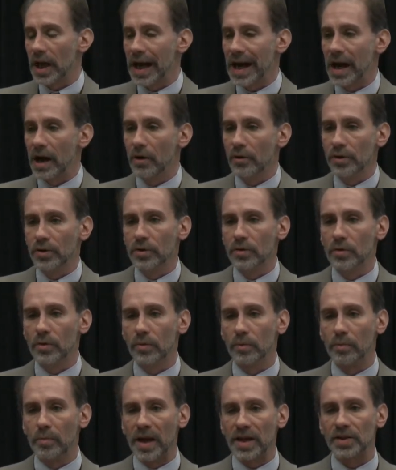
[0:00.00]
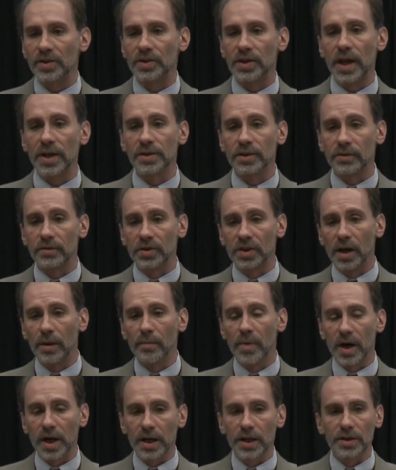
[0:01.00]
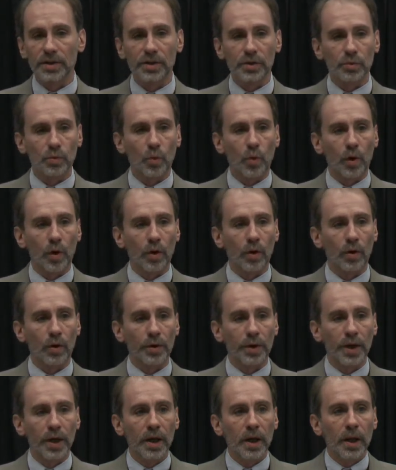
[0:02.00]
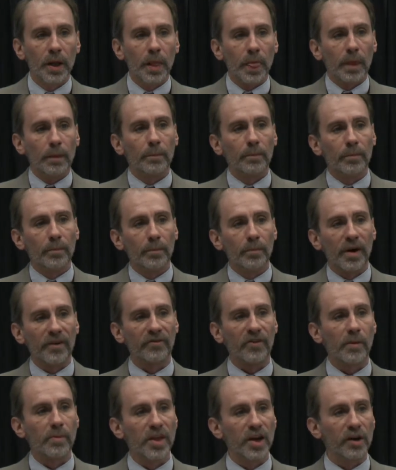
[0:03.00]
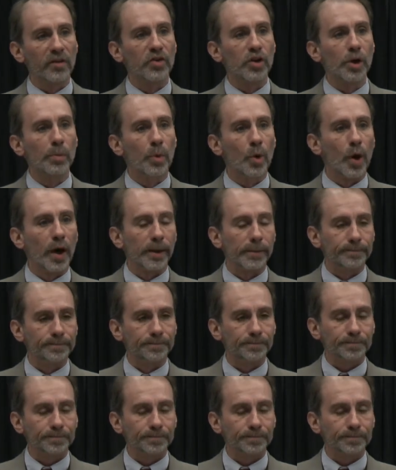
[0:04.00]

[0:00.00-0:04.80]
how to make sense of somebody's world, but from their viewpoint.